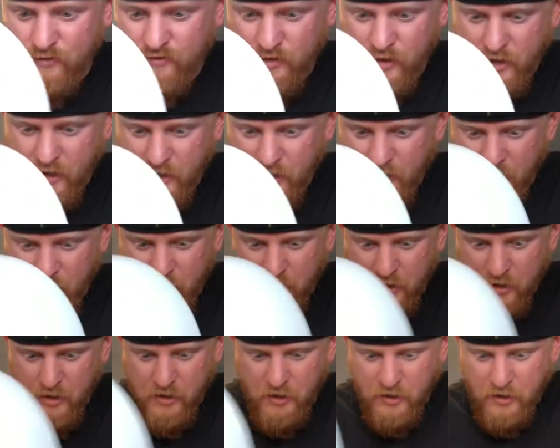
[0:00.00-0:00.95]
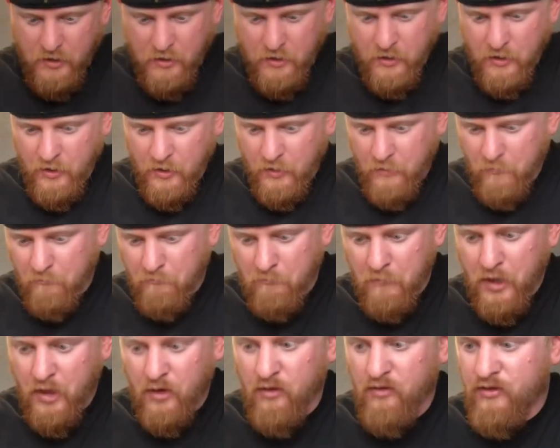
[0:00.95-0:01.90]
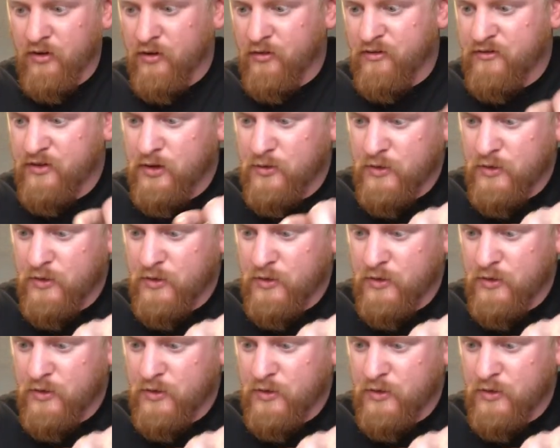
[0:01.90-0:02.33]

a meal for a few